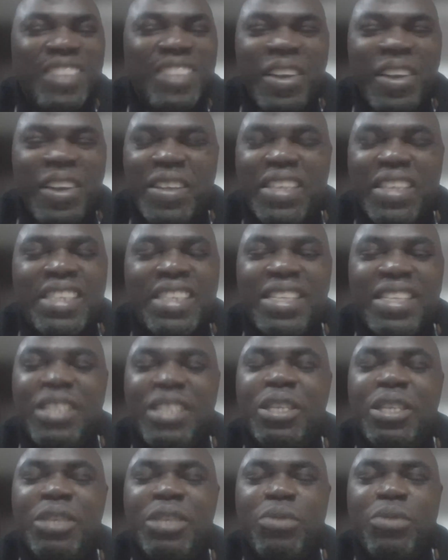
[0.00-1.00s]
because it,
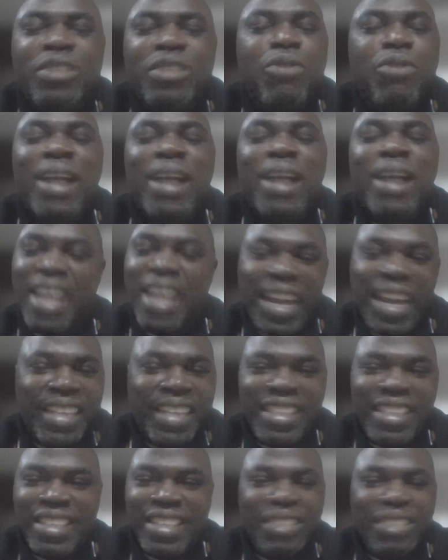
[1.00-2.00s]
it, it, was quite
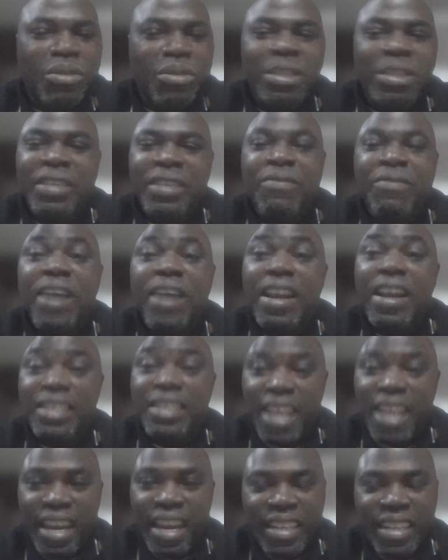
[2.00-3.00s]
challenging. It was a very
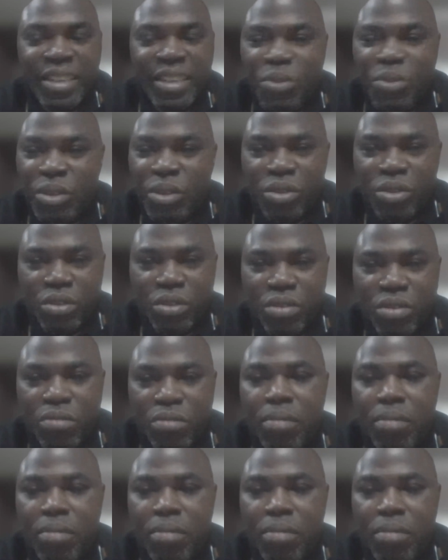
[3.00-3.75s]
challenging one. Too.